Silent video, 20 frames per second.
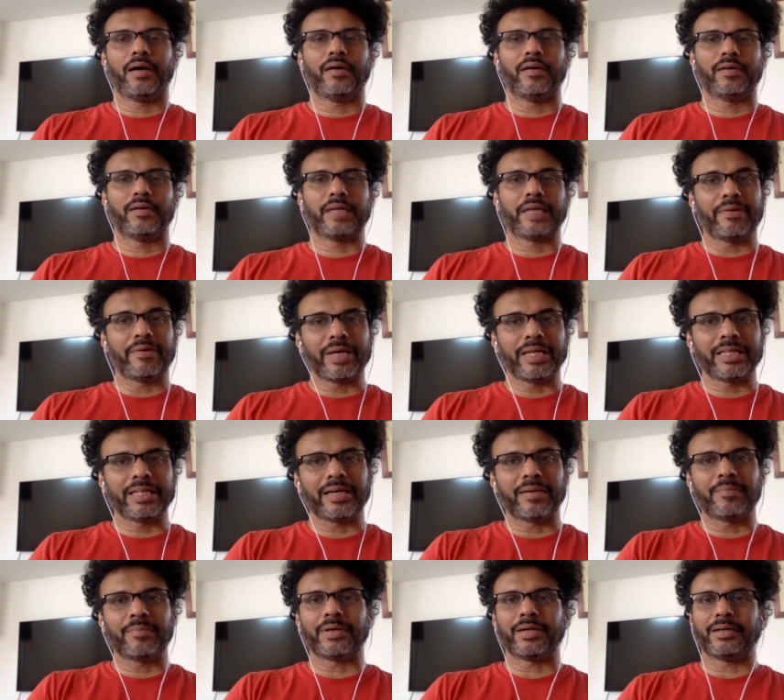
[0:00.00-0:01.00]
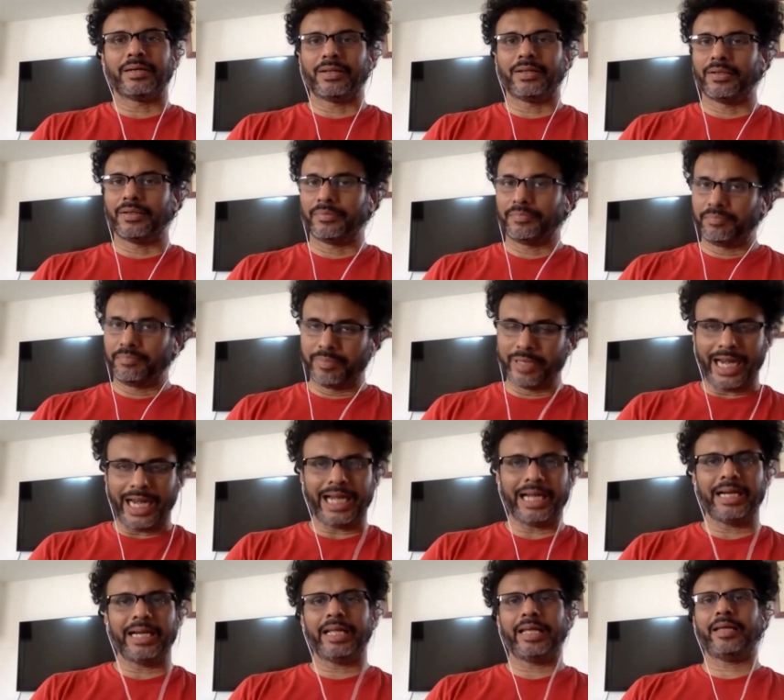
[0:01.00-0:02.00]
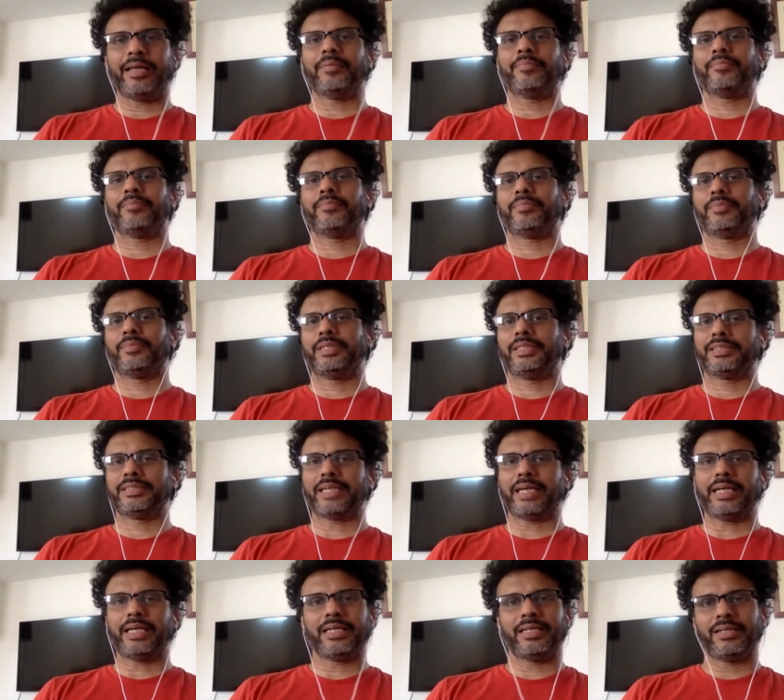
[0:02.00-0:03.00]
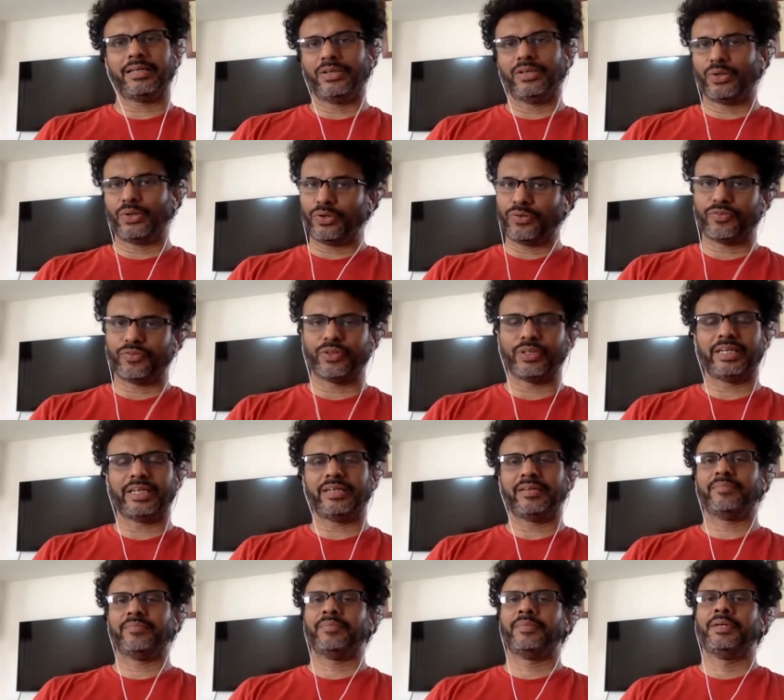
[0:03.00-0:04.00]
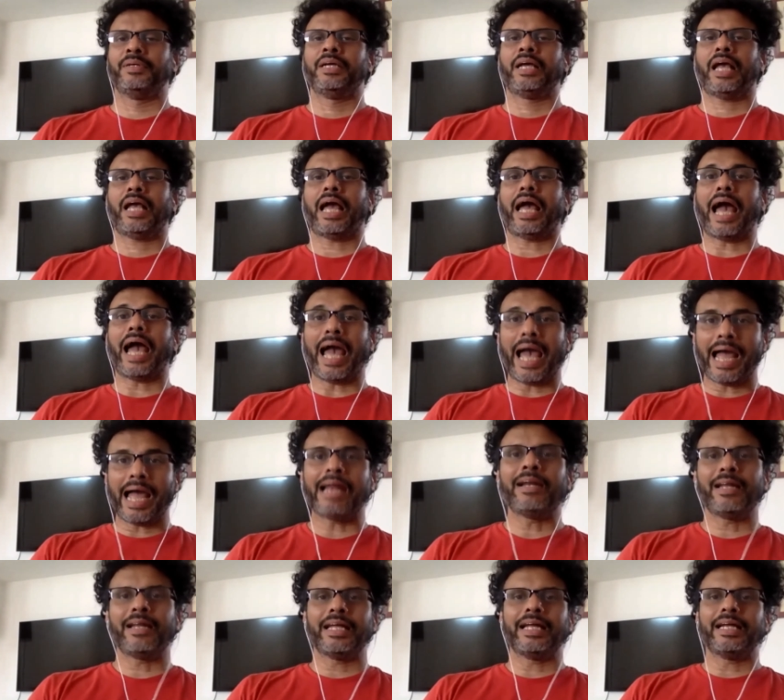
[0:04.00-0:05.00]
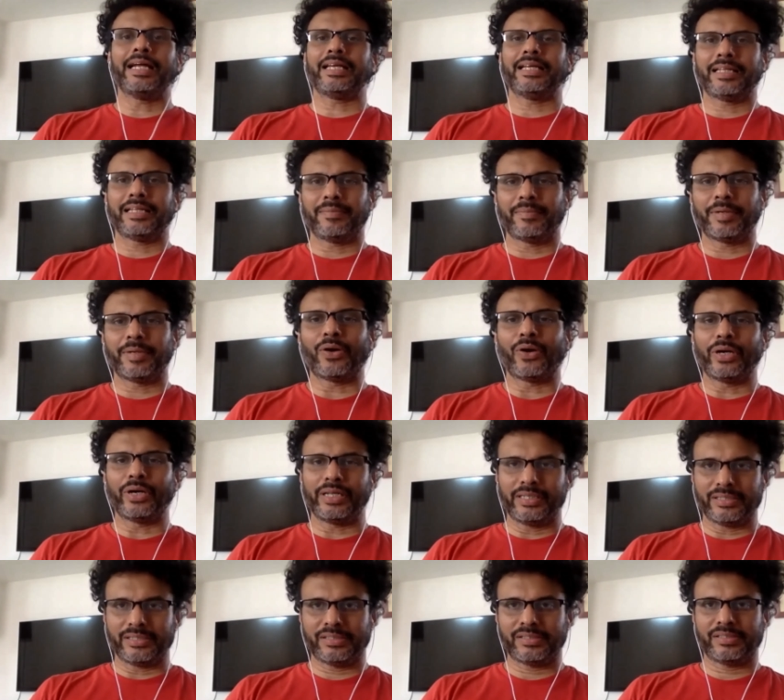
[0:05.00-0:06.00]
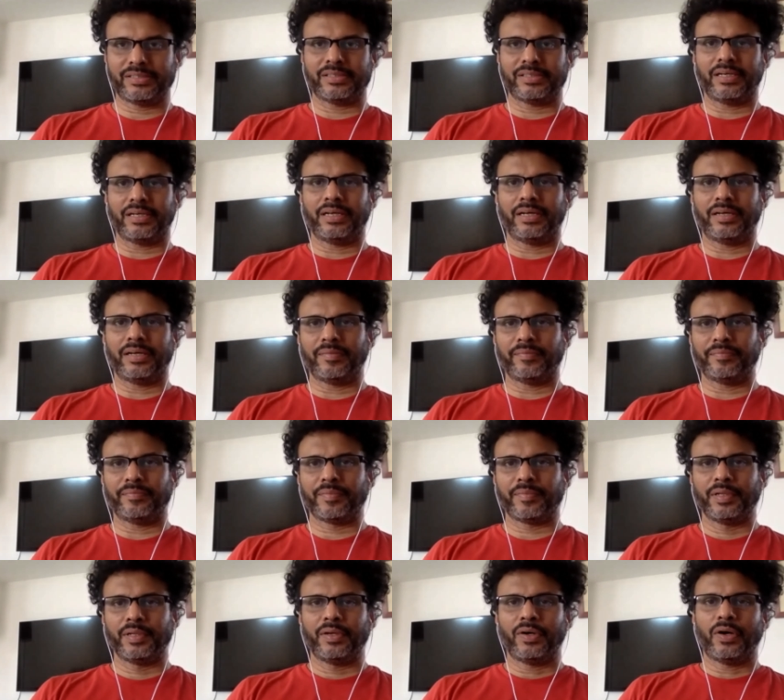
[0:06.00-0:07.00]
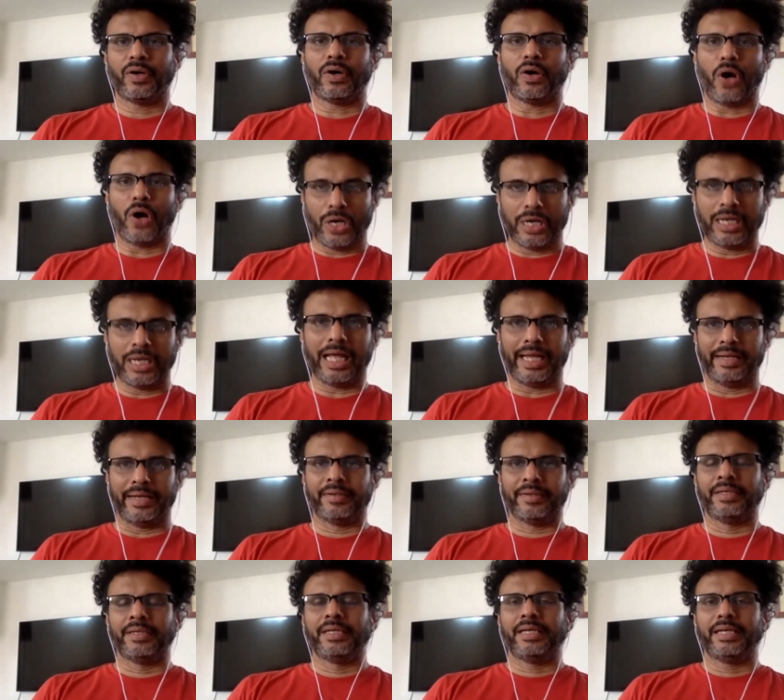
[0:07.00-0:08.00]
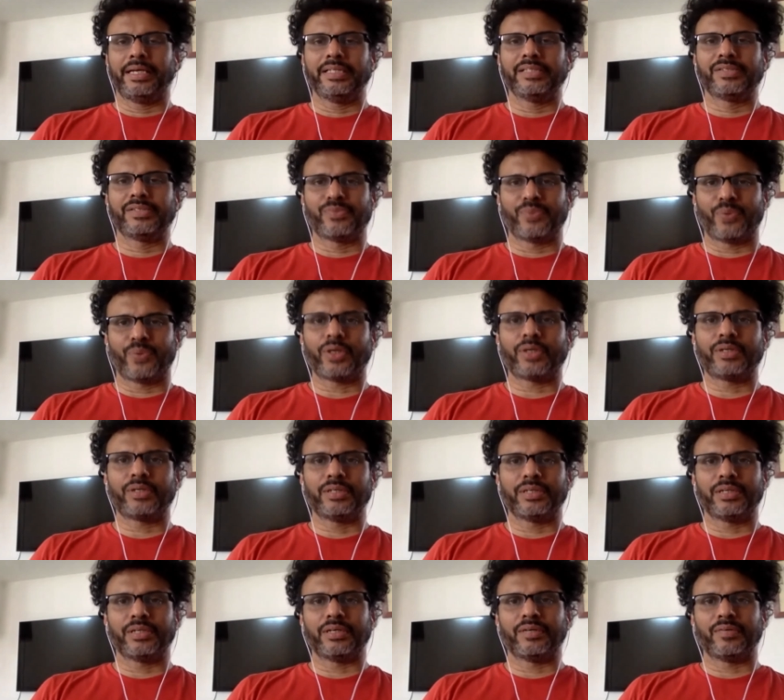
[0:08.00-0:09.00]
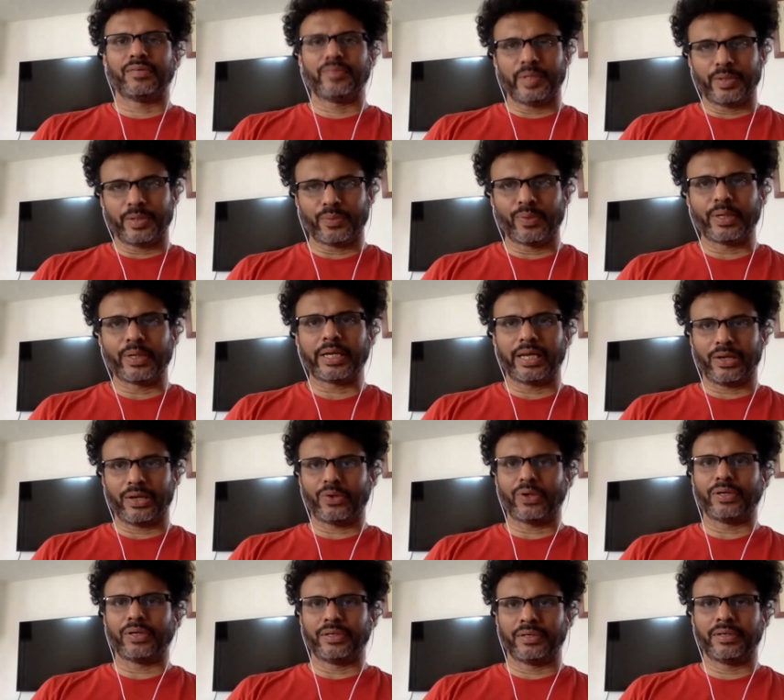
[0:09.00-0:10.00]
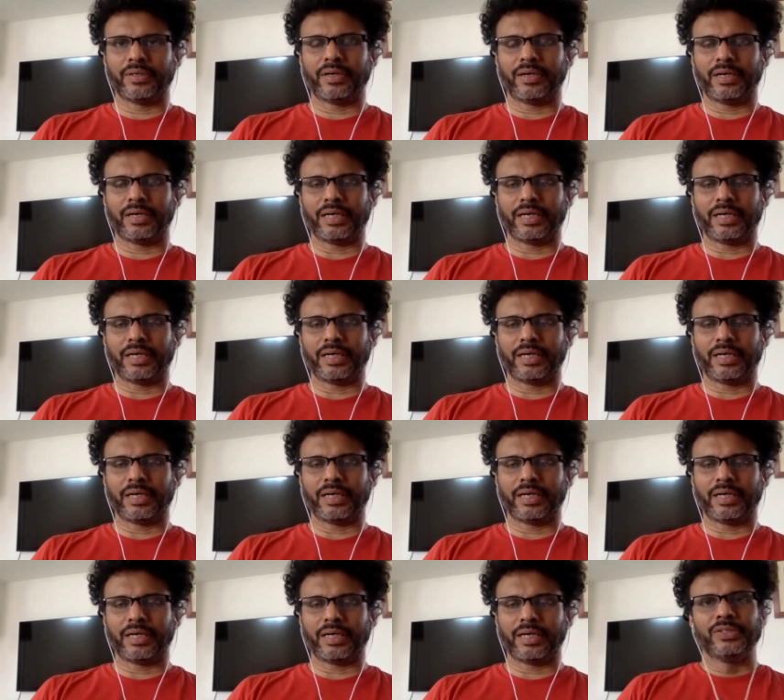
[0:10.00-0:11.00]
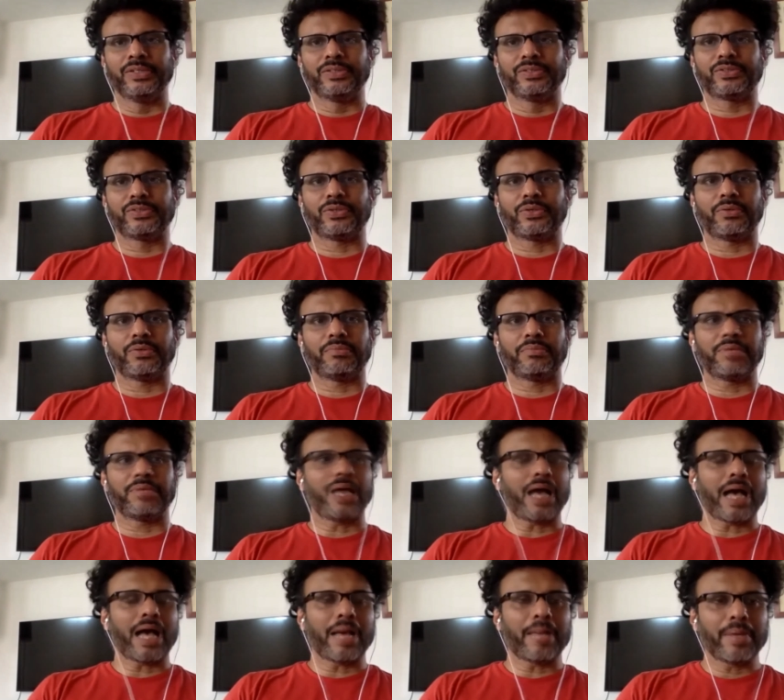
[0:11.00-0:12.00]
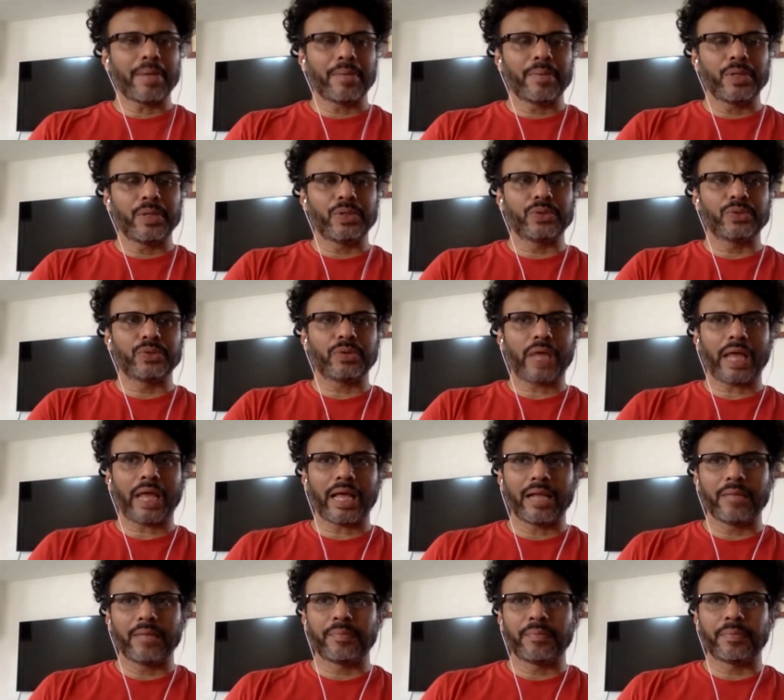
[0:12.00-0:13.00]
giving them a brand name, designing a logo for them, and getting them an audience online is what we are working on currently. So yeah, I'm able to help